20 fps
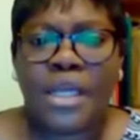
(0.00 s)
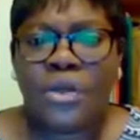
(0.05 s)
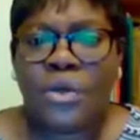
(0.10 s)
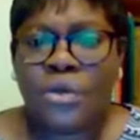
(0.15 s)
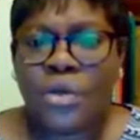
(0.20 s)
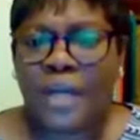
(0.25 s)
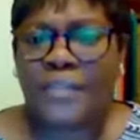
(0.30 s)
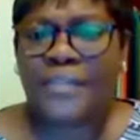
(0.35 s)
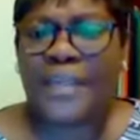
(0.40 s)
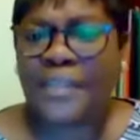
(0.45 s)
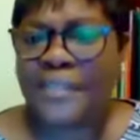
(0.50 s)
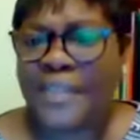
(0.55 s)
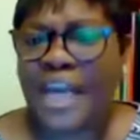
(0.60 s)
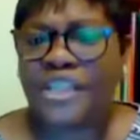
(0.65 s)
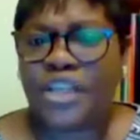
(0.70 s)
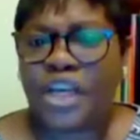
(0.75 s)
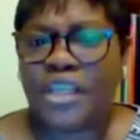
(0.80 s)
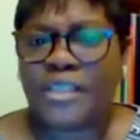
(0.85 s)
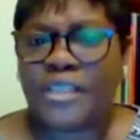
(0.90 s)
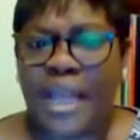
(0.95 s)
you know that they
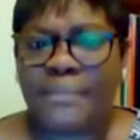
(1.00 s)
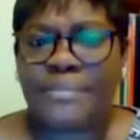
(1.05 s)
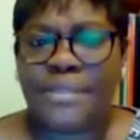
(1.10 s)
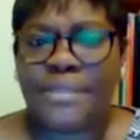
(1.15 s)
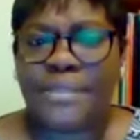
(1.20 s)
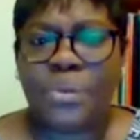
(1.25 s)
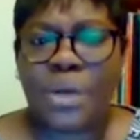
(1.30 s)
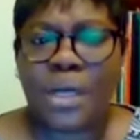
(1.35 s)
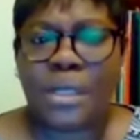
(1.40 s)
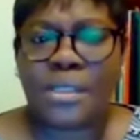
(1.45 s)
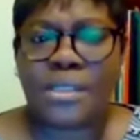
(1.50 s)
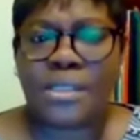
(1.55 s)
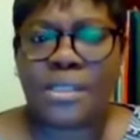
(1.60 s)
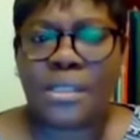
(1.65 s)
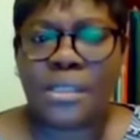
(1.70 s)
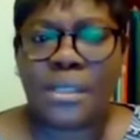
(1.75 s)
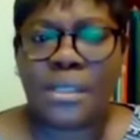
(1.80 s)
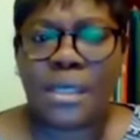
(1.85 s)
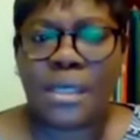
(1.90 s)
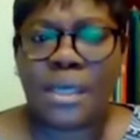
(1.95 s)
are just empty words.